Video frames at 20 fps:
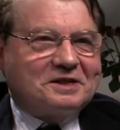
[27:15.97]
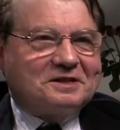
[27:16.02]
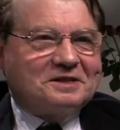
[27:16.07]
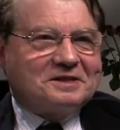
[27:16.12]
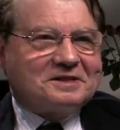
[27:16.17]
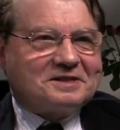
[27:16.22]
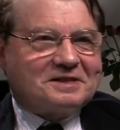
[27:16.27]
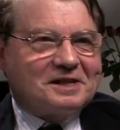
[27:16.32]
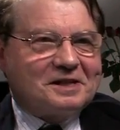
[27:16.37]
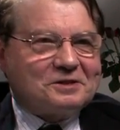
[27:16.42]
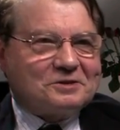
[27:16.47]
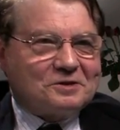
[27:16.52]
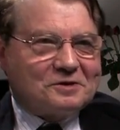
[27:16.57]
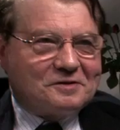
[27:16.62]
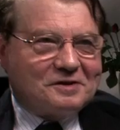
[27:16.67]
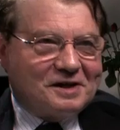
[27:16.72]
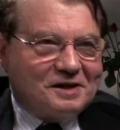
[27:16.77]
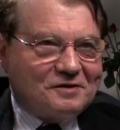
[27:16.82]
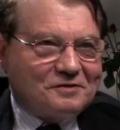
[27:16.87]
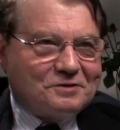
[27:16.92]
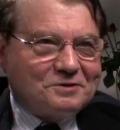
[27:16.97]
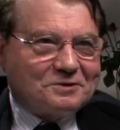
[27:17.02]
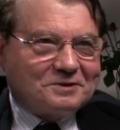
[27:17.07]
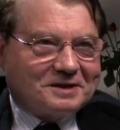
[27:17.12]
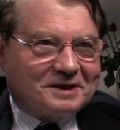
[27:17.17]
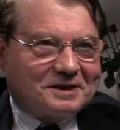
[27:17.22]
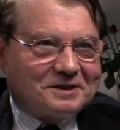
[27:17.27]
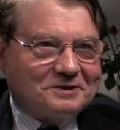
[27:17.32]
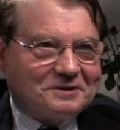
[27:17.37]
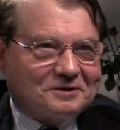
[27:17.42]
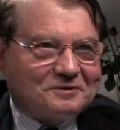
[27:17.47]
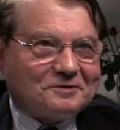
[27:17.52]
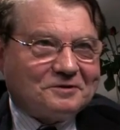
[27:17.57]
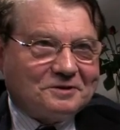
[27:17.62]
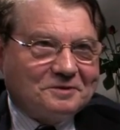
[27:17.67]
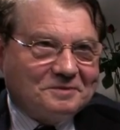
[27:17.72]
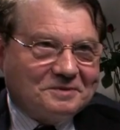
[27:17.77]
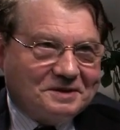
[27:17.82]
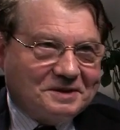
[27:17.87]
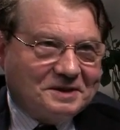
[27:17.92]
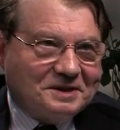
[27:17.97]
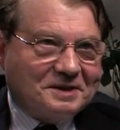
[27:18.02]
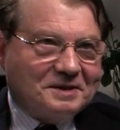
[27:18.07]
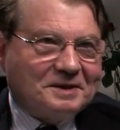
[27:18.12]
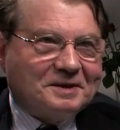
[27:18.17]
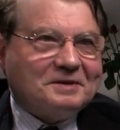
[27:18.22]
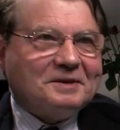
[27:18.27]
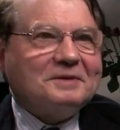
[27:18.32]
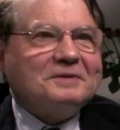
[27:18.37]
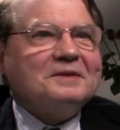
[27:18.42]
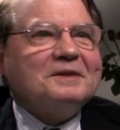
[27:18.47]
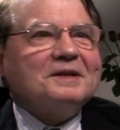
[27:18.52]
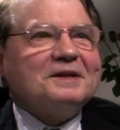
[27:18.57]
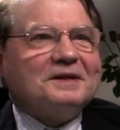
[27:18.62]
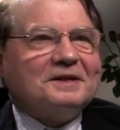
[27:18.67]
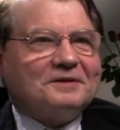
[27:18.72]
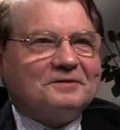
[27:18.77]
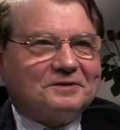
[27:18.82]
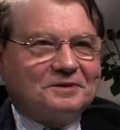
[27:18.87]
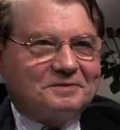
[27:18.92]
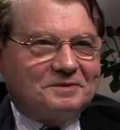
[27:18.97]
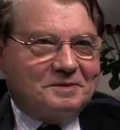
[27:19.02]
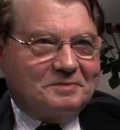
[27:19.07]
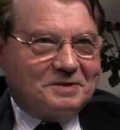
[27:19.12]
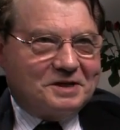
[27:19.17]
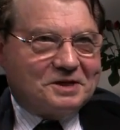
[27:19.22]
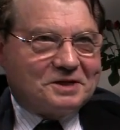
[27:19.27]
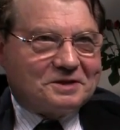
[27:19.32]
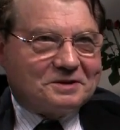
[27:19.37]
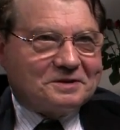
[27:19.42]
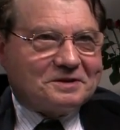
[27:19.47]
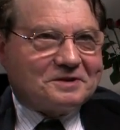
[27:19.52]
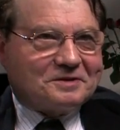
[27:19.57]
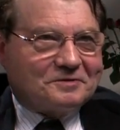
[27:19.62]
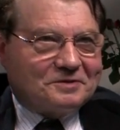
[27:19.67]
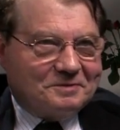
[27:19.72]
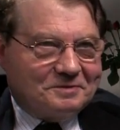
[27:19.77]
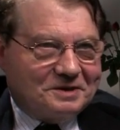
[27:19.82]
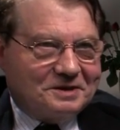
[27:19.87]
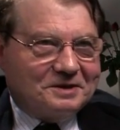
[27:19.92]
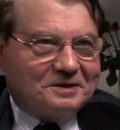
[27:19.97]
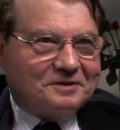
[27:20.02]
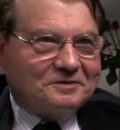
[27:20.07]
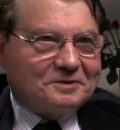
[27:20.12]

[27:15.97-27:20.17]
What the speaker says: the cells of the lymph node I got from the patients, from the